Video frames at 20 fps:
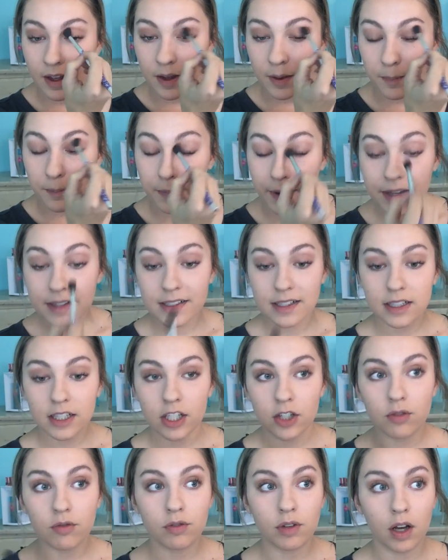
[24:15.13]
basically
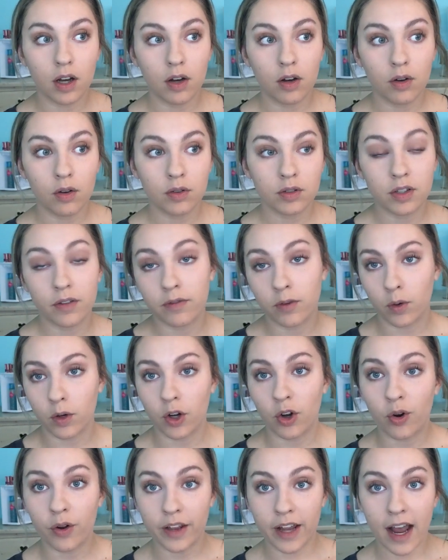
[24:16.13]
you go to
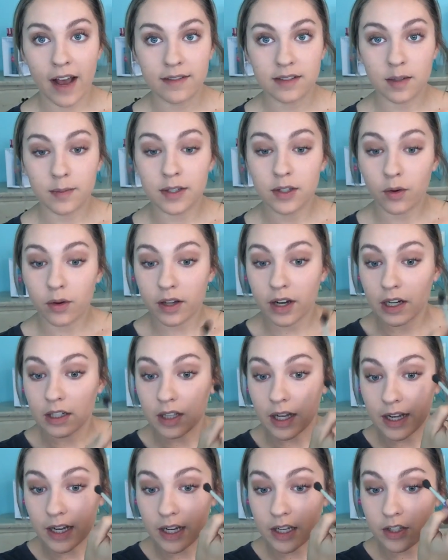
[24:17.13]
Florida, or they have some in North
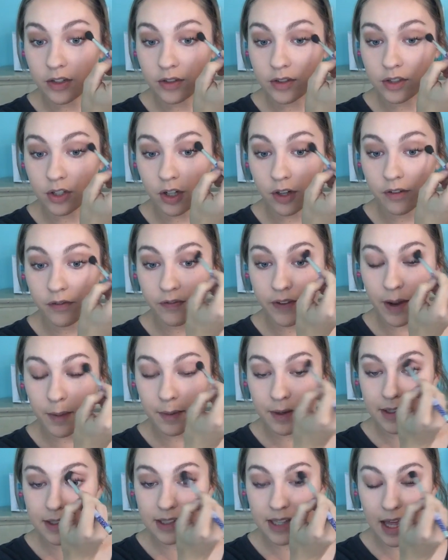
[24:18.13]
Carolina, and you serve
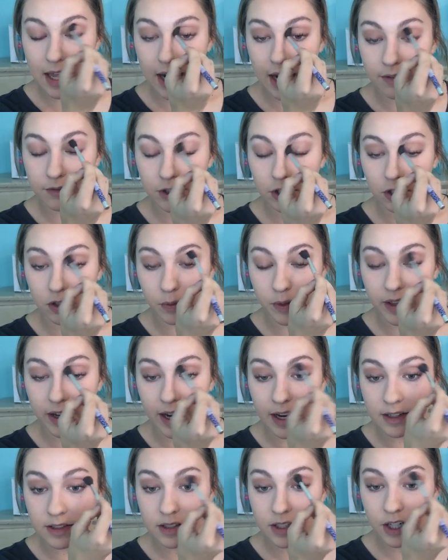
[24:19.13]
families that have children with
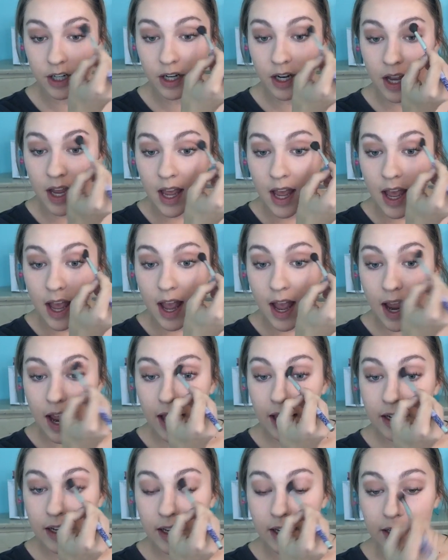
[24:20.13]
cancer.
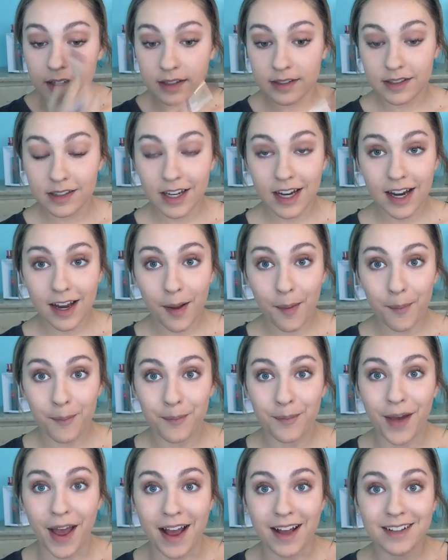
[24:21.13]
And it is the
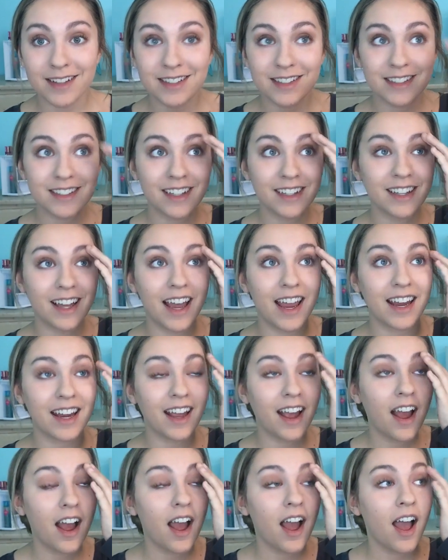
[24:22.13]
best, like,
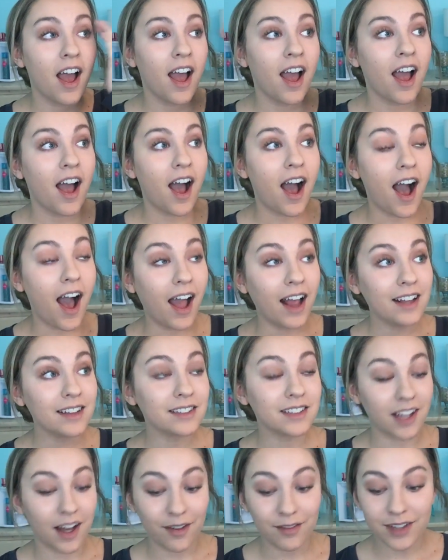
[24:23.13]
I
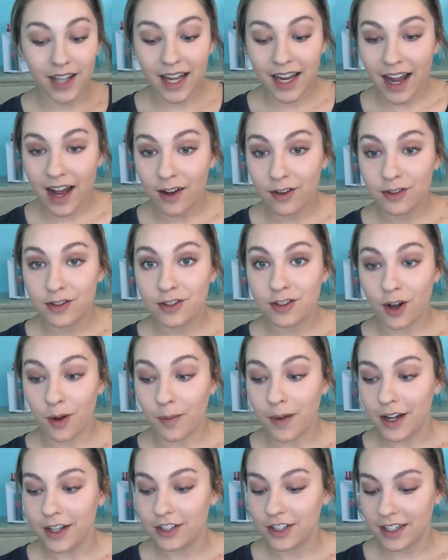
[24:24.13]
love Lighthouse so
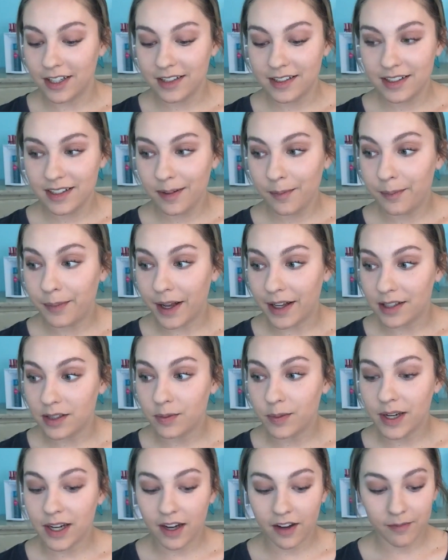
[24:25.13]
much. It is the best
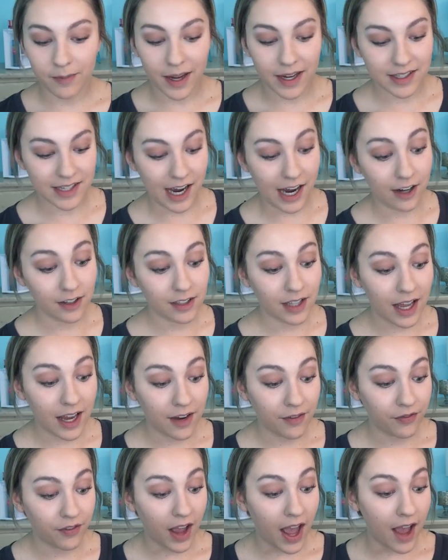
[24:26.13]
week of my entire
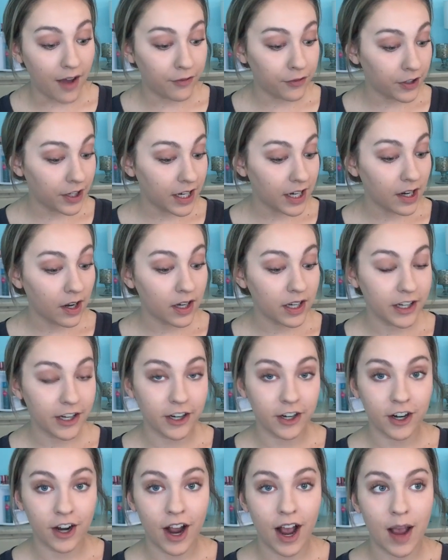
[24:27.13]
life. Every
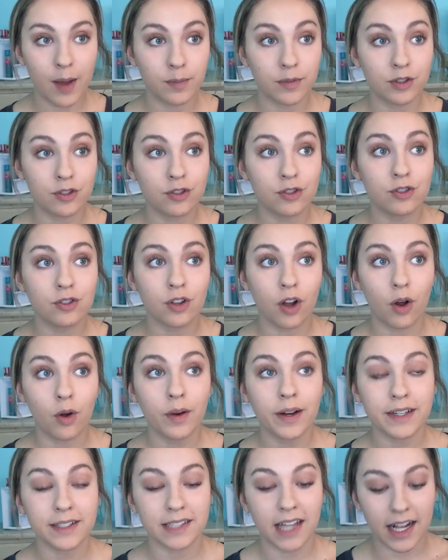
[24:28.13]
year I'm so
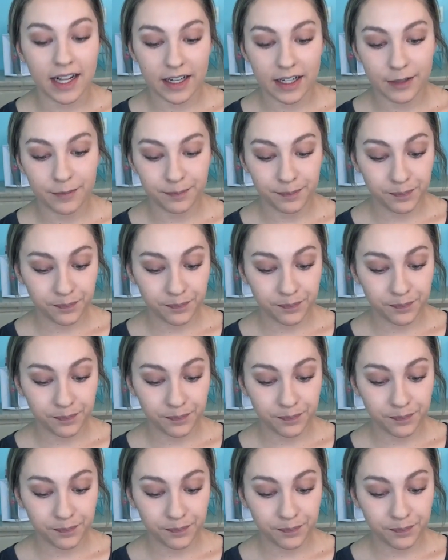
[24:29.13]
excited